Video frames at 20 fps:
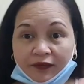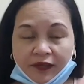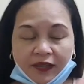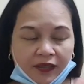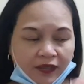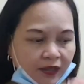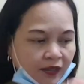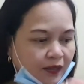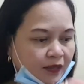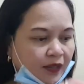
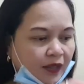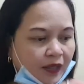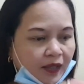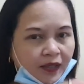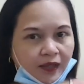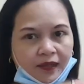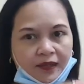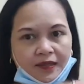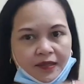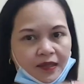after that,
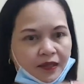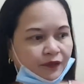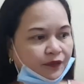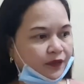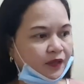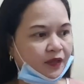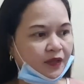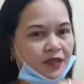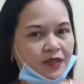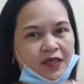guys,
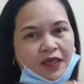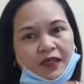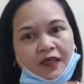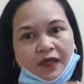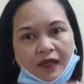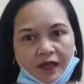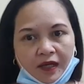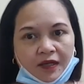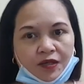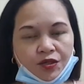after the
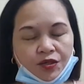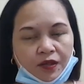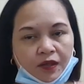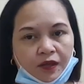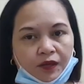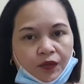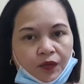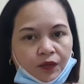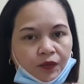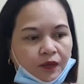
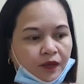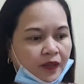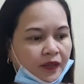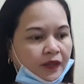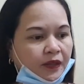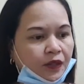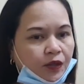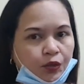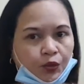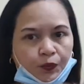segregation and all, I
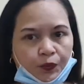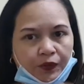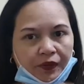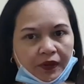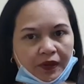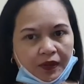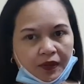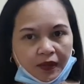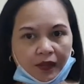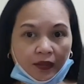need to put
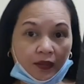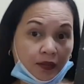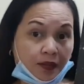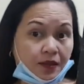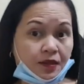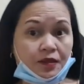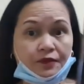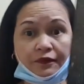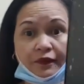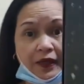it in
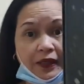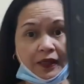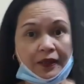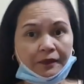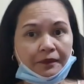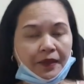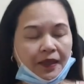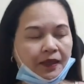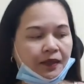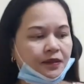this
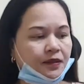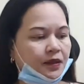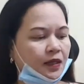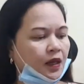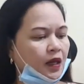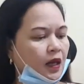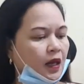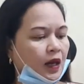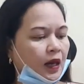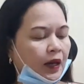filing box.
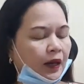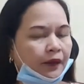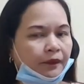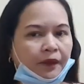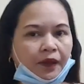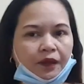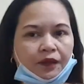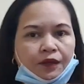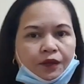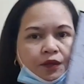I
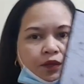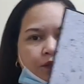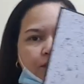better